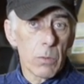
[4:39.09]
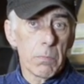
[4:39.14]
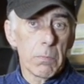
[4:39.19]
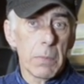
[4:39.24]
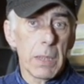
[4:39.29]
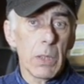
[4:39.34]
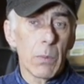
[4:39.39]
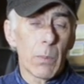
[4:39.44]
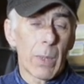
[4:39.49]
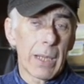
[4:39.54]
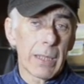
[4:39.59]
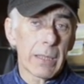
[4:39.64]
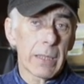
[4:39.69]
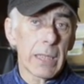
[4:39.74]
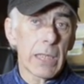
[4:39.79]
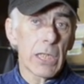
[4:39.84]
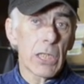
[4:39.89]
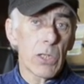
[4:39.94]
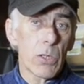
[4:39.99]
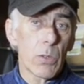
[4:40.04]
Meanwhile,
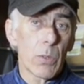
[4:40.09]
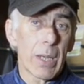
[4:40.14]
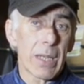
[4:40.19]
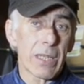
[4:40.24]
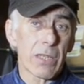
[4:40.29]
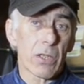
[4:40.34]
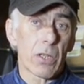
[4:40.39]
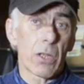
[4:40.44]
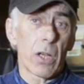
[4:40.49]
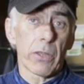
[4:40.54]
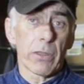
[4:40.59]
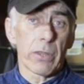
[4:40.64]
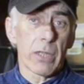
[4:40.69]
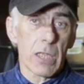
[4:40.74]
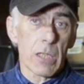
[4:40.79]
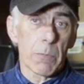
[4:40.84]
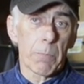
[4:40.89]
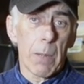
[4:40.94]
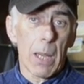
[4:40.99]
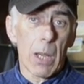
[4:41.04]
the ECU has gotten
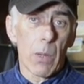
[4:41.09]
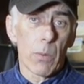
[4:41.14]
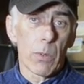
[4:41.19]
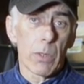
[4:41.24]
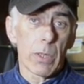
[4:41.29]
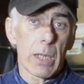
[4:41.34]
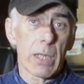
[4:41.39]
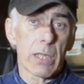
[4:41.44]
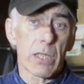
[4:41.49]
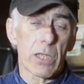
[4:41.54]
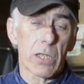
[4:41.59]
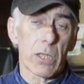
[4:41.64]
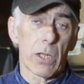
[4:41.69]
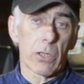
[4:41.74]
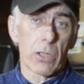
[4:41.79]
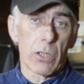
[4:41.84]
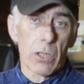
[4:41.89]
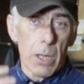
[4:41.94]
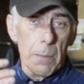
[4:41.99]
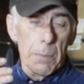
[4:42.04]
its powered, it's
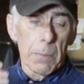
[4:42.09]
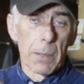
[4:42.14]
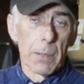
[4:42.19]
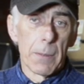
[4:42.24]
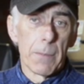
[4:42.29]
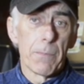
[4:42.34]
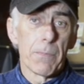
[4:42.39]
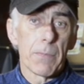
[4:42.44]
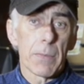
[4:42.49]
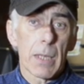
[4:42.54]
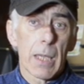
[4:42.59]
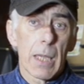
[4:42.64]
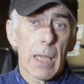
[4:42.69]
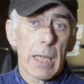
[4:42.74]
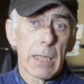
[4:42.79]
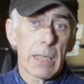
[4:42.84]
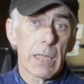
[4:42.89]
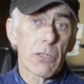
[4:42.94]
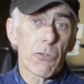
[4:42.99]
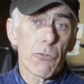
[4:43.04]
started up,
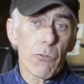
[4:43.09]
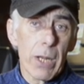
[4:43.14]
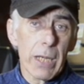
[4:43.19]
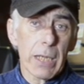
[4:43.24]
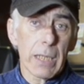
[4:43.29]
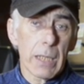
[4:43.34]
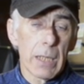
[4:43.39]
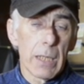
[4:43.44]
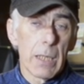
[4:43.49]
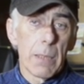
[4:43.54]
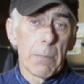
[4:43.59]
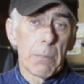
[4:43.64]
and it's ready.